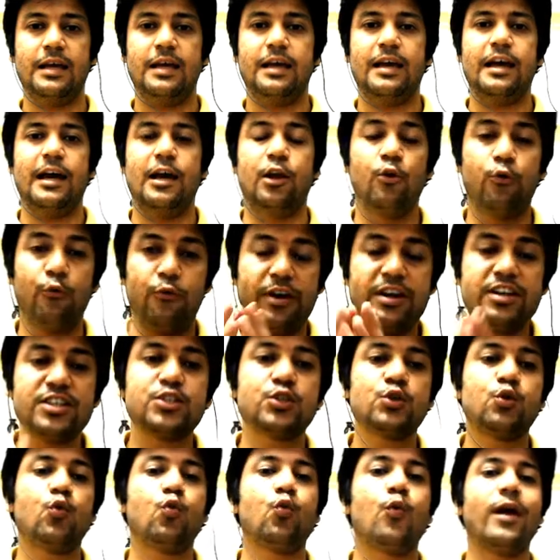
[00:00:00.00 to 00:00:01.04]
Hello friends,
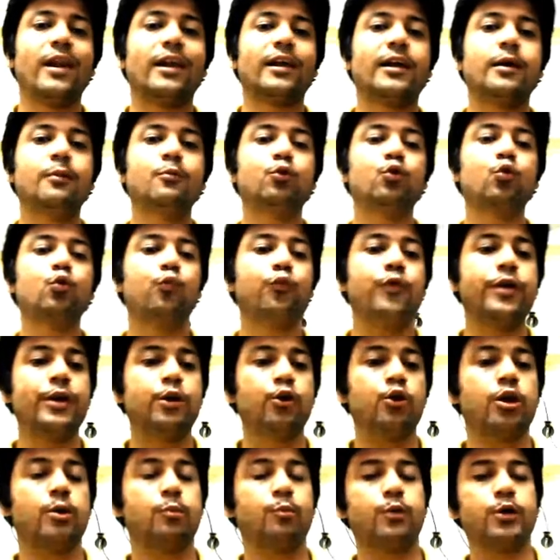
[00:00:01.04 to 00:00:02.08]
welcome to video
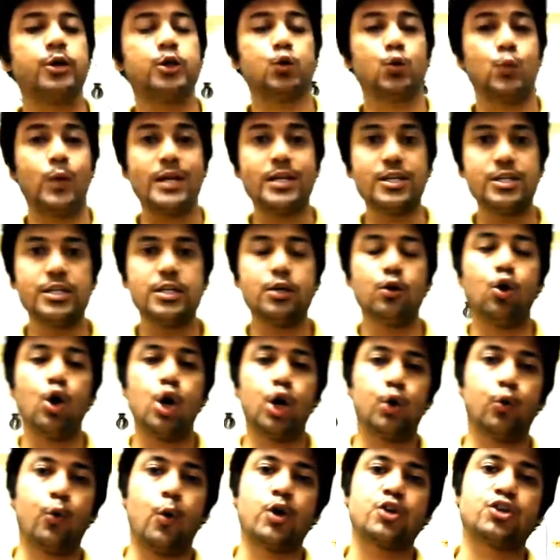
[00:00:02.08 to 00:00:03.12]
number 20 or
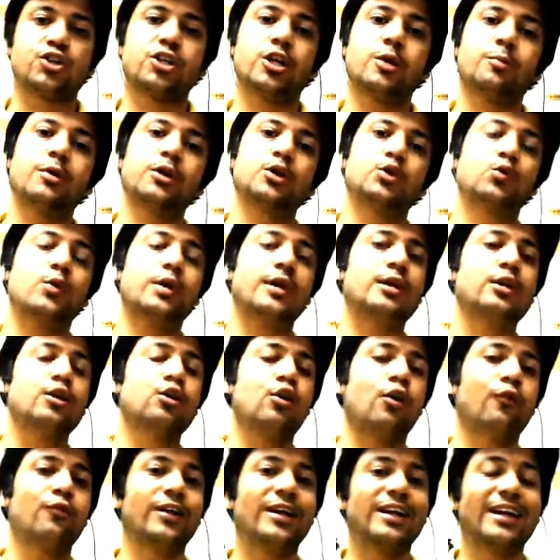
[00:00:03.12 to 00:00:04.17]
question number 20 of
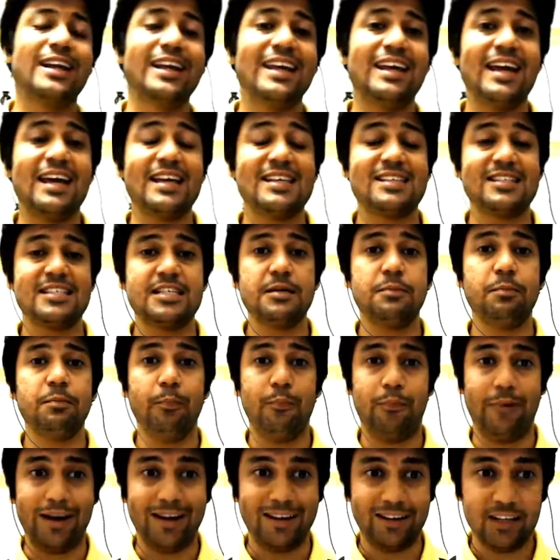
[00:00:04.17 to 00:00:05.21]
the DSA
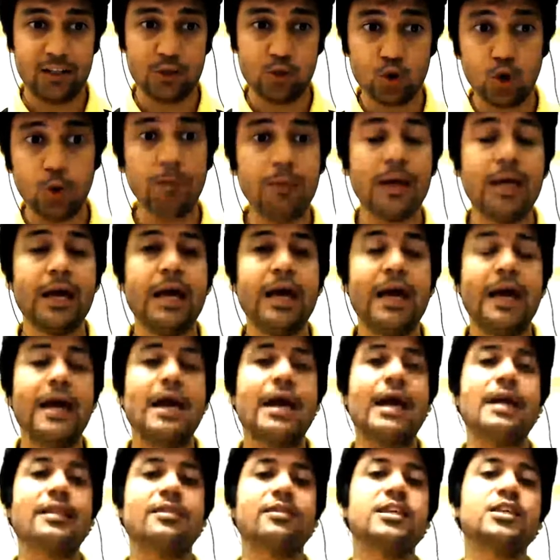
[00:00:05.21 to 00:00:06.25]
practice group.
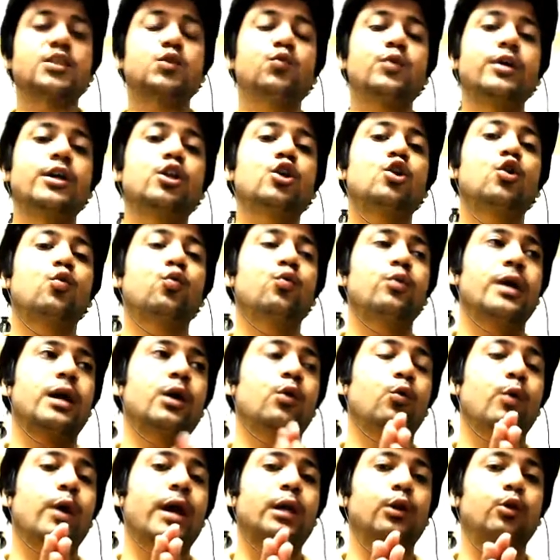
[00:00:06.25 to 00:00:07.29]
In this video, we are
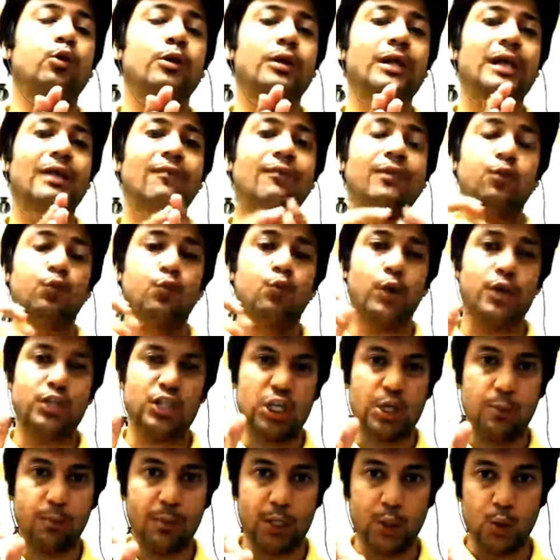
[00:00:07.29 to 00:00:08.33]
going to deal with question number
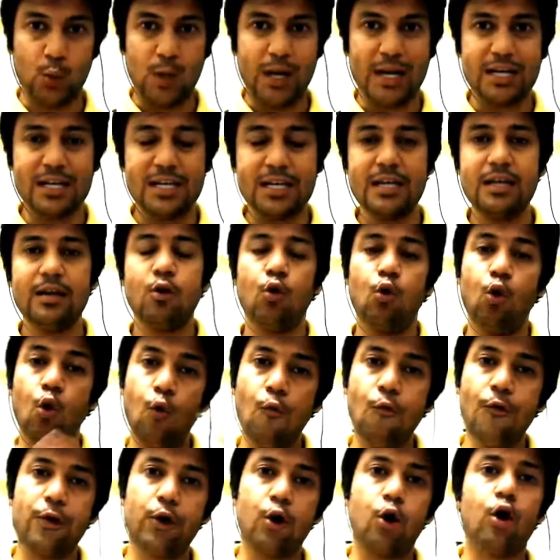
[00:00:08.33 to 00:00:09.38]
20
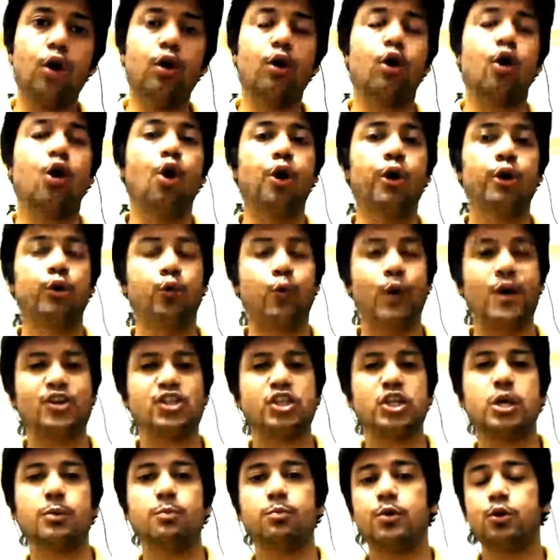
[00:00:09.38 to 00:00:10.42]
overall or question
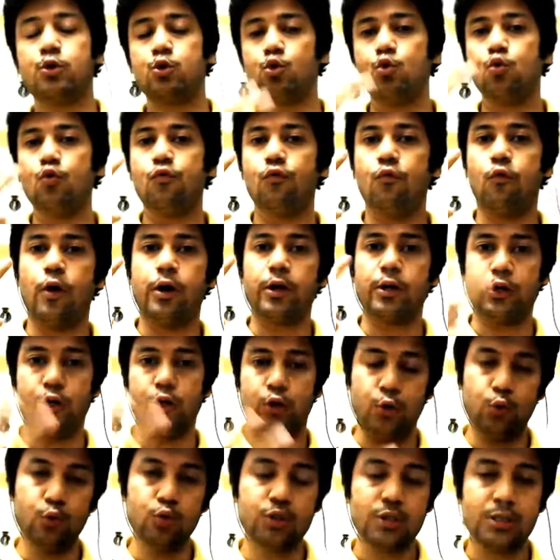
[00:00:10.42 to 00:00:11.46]
number 2 for
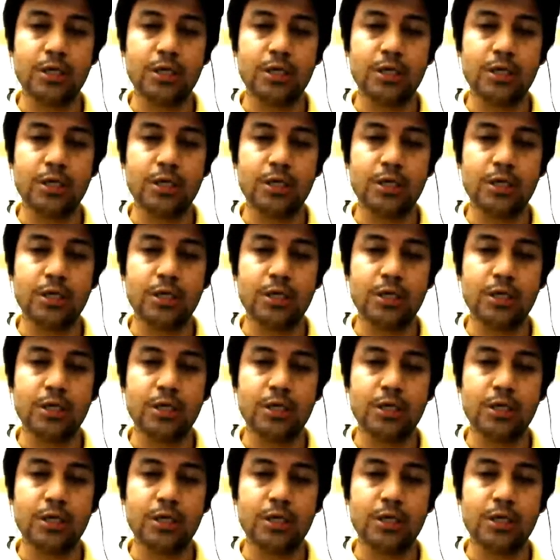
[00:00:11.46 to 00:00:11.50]
Qs.